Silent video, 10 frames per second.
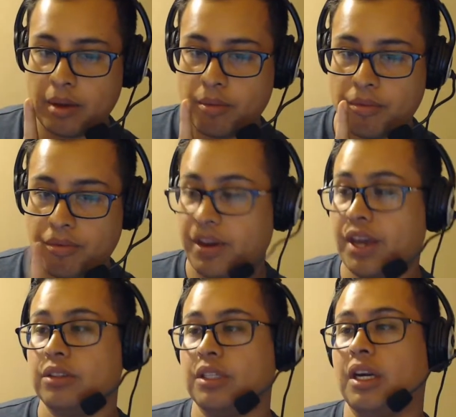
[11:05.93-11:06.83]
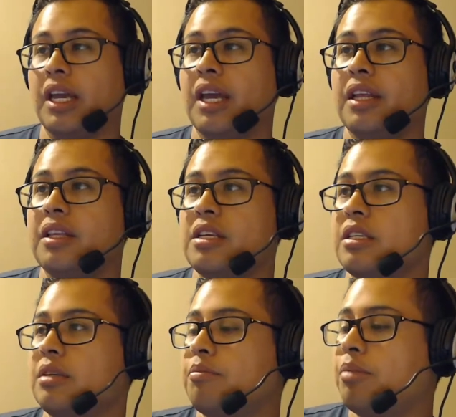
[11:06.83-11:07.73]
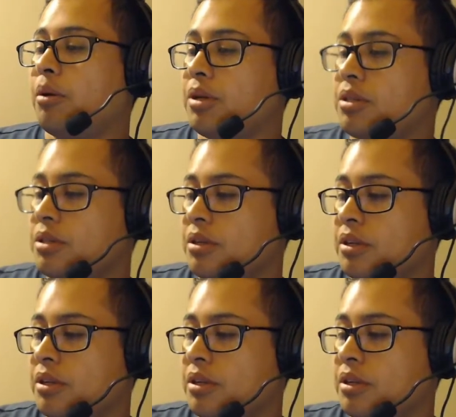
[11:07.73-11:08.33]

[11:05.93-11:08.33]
failed on getting these puppies.